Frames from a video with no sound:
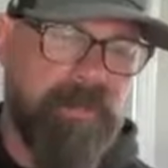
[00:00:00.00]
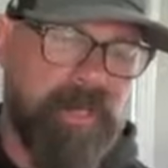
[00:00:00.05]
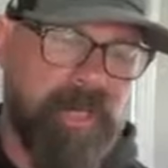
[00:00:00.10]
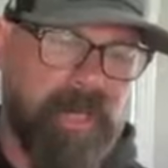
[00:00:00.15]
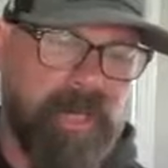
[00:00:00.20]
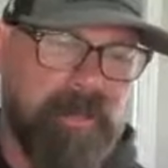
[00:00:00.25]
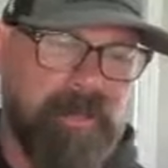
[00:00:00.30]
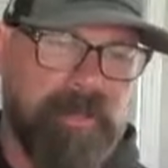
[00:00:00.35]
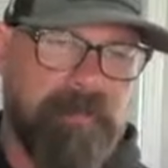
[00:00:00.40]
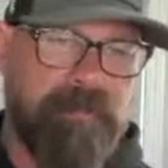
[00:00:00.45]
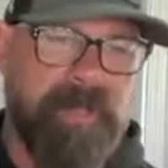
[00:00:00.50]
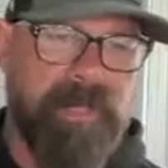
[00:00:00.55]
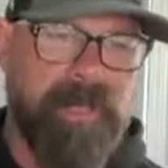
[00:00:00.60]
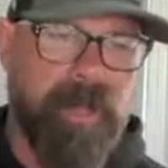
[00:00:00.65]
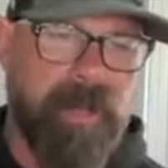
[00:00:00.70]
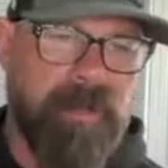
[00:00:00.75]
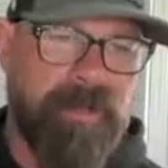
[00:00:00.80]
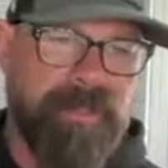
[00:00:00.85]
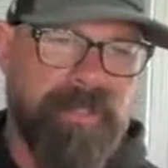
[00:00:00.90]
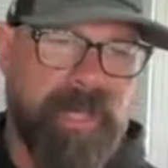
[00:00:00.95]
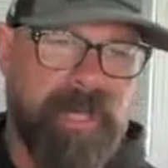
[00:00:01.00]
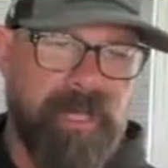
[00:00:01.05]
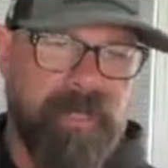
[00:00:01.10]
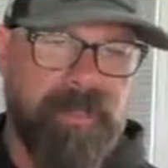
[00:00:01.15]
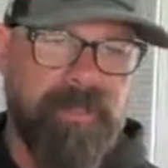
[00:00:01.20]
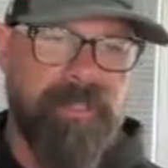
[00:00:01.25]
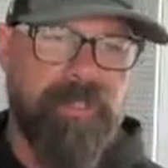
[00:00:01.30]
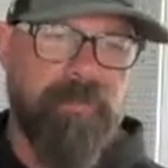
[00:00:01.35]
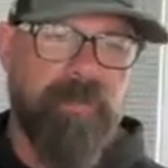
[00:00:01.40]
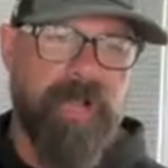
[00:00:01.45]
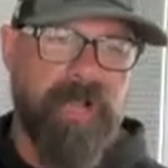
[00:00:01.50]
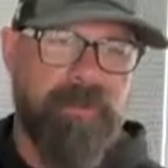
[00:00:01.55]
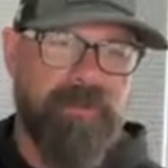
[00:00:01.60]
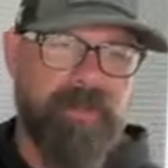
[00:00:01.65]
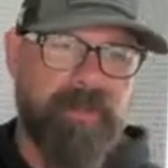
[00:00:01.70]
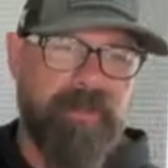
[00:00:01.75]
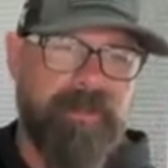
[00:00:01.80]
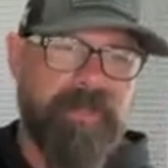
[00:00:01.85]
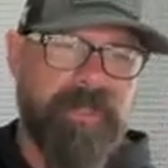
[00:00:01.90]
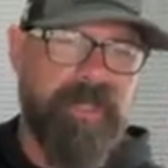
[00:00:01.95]
a PR set on the squat.
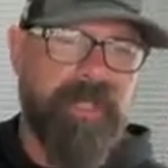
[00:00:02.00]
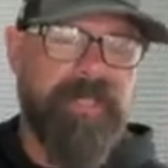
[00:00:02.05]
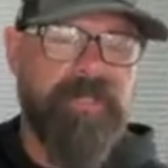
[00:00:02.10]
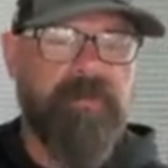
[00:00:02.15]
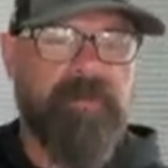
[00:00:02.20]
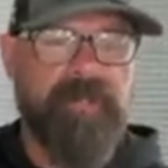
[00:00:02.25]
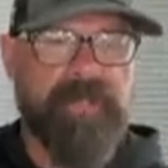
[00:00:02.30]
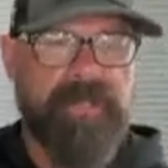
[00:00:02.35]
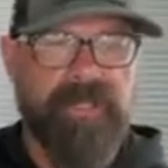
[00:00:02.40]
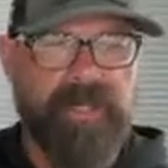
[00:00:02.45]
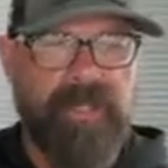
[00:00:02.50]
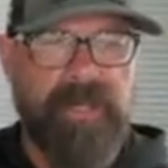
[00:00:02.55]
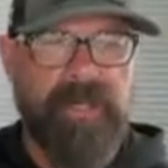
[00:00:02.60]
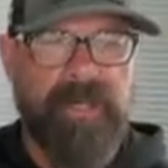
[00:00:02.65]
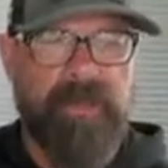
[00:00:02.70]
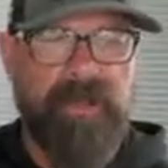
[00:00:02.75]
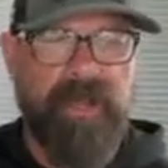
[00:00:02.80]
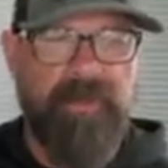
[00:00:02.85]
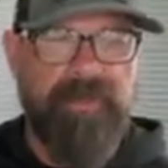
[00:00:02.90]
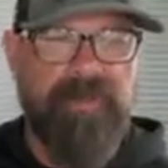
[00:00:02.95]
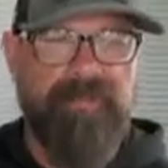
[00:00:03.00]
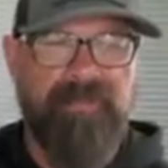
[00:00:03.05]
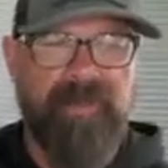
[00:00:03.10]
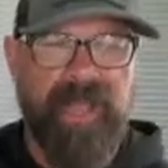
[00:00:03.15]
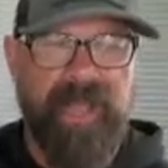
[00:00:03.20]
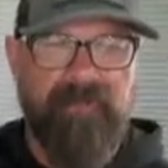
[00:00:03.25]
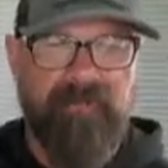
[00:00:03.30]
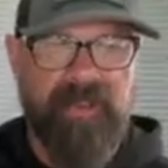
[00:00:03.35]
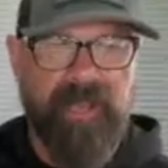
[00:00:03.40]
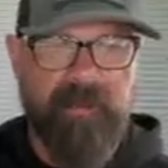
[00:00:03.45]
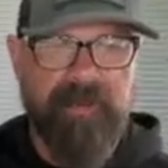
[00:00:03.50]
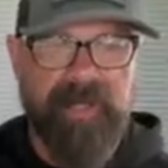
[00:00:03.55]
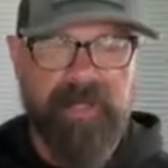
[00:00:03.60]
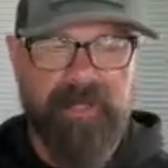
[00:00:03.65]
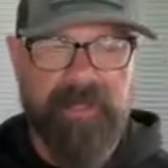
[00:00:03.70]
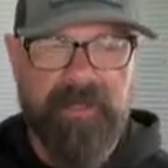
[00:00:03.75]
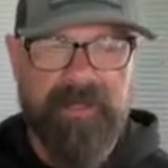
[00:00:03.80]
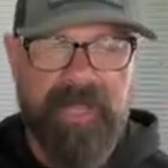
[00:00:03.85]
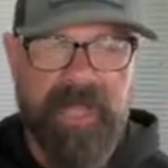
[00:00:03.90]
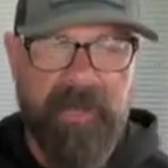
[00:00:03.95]
Those kids, we're just going to go up to 5 reps on
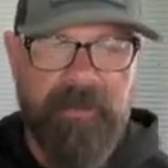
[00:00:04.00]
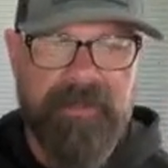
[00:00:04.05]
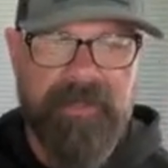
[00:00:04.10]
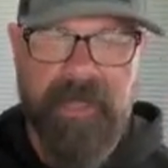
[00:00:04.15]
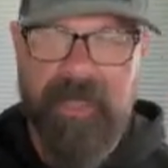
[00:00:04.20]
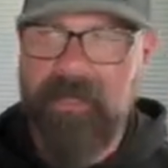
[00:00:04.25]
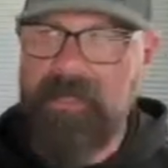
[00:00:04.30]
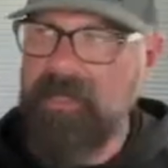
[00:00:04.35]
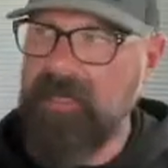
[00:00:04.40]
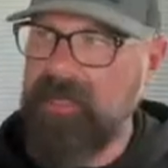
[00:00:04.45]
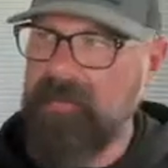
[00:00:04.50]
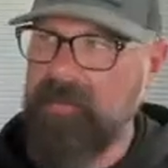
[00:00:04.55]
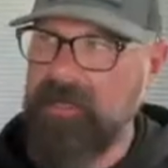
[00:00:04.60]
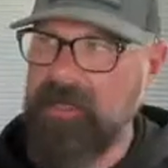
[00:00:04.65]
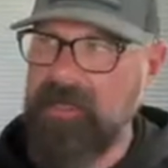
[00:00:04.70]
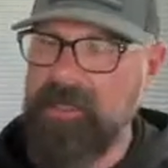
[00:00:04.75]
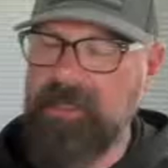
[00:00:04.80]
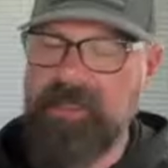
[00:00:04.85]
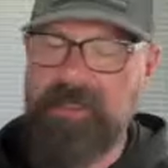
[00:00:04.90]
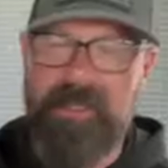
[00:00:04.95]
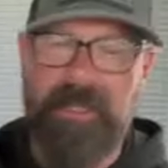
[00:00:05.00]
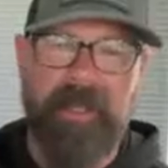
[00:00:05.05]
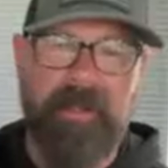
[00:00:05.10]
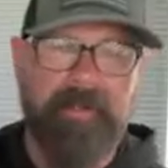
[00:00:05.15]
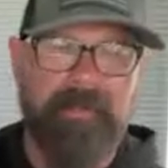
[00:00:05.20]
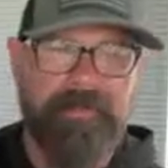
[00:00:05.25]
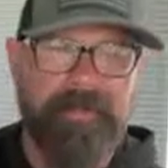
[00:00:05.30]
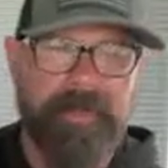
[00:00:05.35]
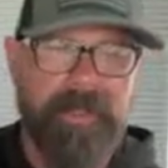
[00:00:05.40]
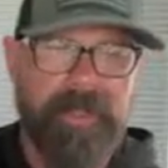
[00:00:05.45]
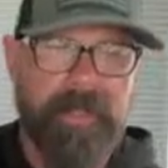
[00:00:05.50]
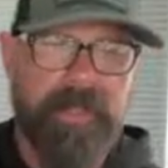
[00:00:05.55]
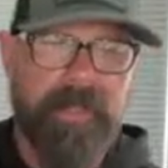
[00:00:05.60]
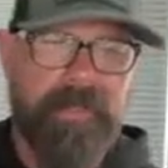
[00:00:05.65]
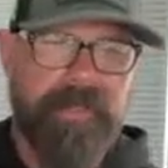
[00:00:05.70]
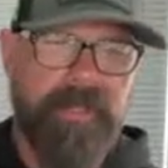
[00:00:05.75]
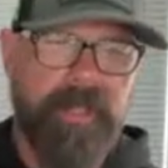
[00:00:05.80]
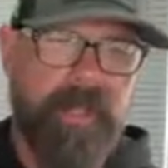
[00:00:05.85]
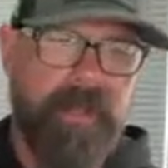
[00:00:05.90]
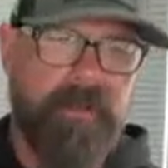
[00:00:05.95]
your top set. You're going to be good to go.
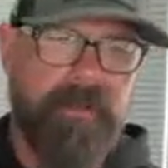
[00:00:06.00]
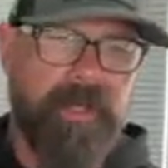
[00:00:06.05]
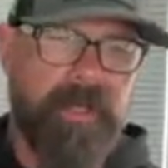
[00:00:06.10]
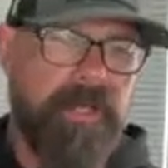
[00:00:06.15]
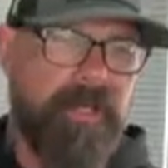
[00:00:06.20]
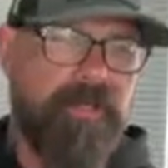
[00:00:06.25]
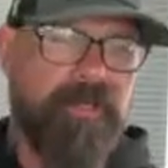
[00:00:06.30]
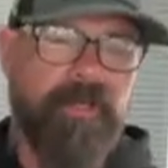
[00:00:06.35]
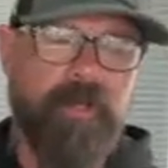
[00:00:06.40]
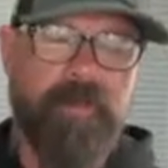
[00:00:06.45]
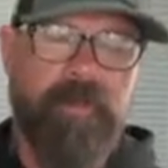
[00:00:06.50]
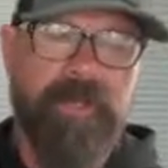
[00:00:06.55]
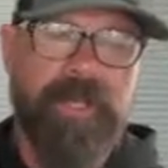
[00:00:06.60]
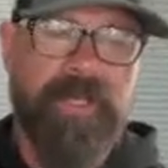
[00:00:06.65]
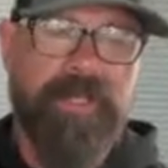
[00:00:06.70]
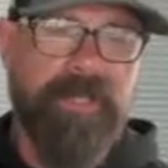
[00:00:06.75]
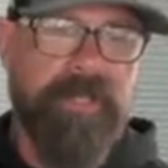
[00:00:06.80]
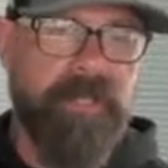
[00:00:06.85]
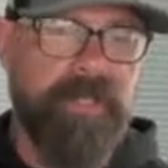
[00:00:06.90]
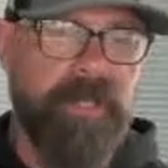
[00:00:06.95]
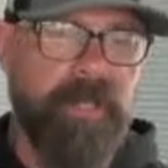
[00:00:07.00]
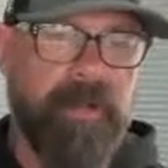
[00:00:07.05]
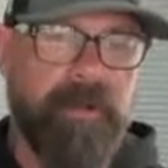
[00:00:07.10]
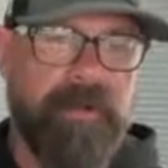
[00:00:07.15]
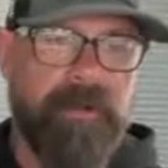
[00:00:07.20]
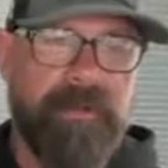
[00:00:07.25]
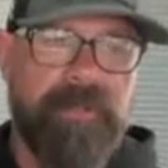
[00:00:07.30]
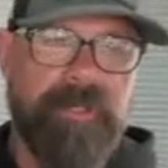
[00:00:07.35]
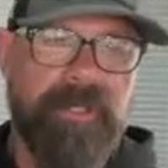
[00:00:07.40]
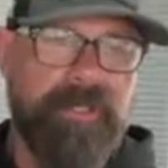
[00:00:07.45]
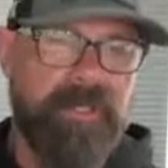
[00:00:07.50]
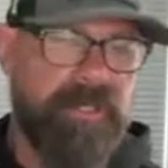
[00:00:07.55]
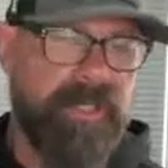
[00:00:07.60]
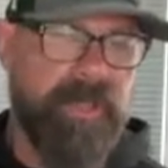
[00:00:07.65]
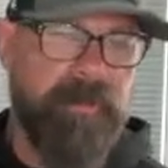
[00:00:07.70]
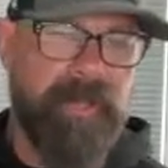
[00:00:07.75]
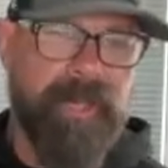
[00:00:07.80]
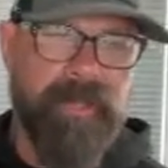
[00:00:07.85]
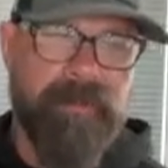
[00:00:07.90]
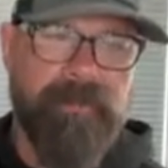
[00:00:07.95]
So super easy to do. Just
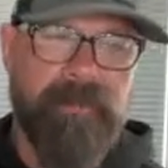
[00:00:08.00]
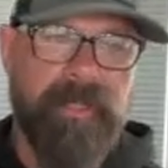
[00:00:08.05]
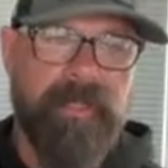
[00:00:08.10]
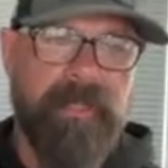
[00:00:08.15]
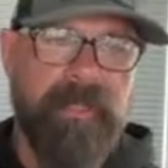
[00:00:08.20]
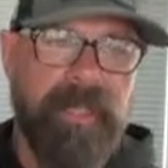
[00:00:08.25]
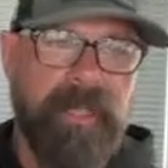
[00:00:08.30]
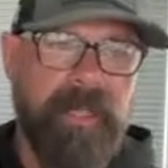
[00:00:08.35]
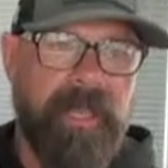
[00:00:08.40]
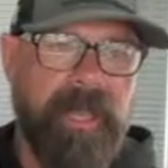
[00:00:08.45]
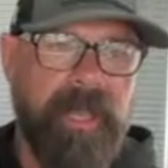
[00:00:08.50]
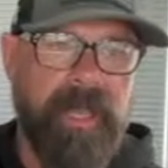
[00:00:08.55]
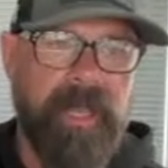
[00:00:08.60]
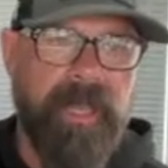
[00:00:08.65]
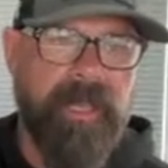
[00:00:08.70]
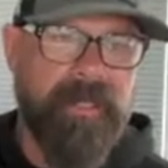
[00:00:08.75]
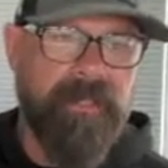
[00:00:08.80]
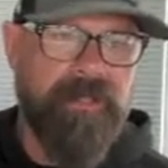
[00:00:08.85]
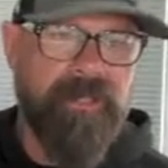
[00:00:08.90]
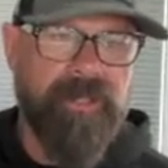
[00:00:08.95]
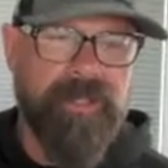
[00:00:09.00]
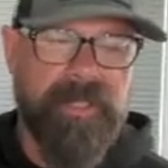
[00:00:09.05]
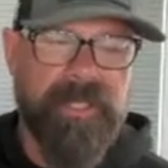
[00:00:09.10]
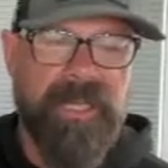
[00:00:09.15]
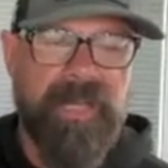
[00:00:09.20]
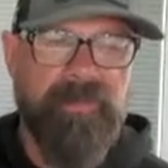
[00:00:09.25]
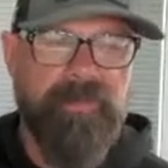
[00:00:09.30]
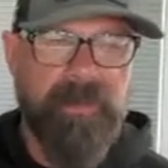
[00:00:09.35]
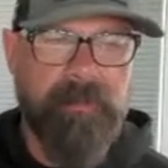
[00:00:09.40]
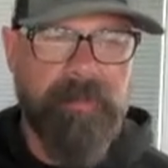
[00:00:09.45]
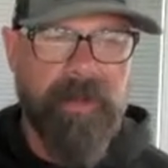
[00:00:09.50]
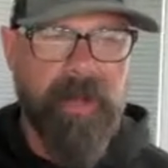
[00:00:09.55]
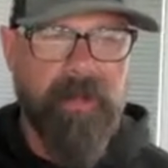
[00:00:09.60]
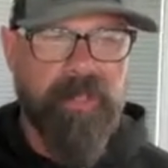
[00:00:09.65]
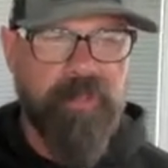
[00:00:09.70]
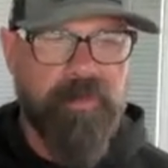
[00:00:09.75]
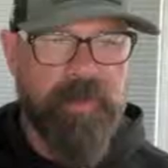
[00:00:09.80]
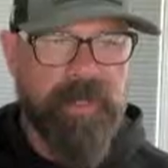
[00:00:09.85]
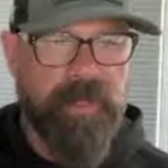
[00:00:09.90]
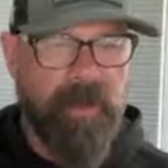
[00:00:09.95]
limit it. Just keep the bar
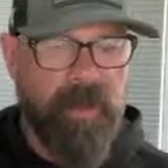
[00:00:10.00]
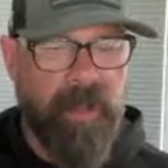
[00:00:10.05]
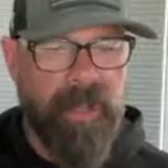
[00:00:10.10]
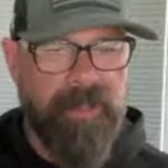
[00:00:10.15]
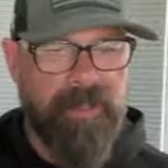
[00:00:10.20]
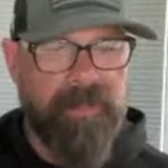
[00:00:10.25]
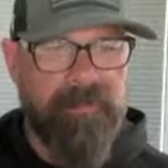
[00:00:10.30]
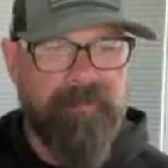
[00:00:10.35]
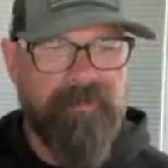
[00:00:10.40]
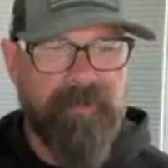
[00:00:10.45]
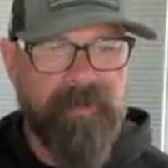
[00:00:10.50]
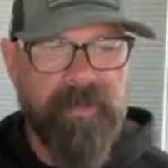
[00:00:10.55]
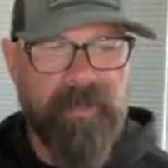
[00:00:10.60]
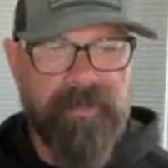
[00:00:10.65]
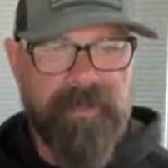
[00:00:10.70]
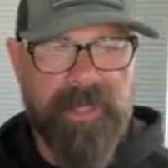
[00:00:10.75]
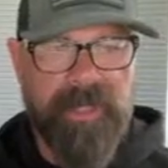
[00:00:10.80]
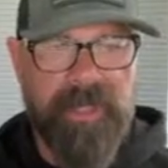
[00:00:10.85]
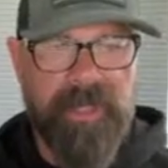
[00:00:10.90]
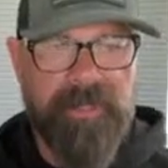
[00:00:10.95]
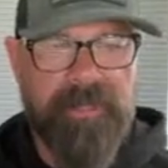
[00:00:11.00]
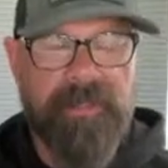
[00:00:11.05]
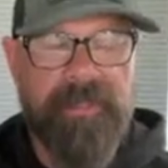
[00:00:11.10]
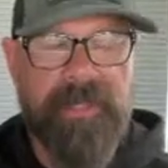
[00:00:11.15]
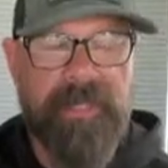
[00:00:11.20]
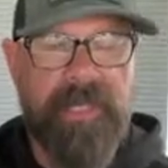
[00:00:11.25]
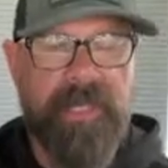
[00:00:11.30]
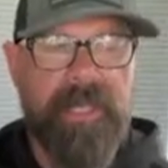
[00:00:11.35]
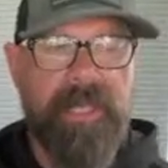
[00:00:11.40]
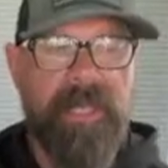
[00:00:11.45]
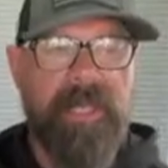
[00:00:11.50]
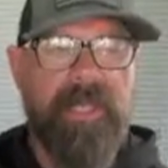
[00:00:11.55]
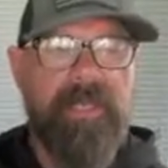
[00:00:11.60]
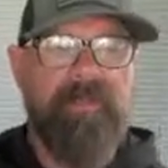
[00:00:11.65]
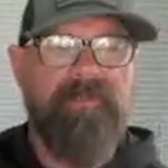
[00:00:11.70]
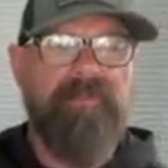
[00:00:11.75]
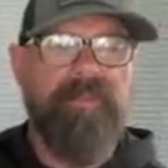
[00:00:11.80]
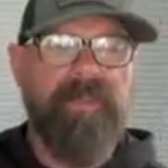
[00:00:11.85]
speed awesome for those kids, for